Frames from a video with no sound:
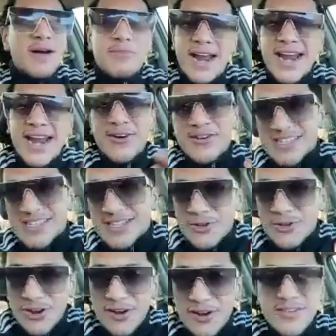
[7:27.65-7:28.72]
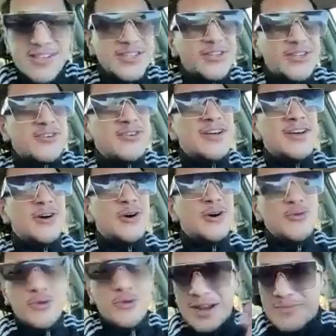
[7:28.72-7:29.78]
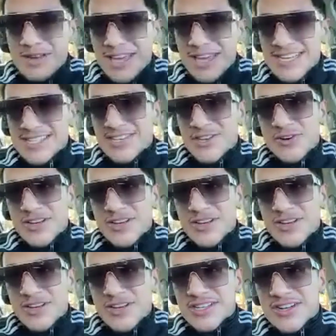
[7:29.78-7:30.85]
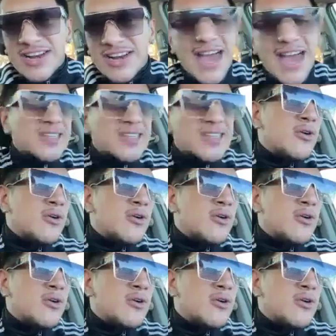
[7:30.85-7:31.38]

But I know he's a little nervous. Who wouldn't be? He's our dad. So,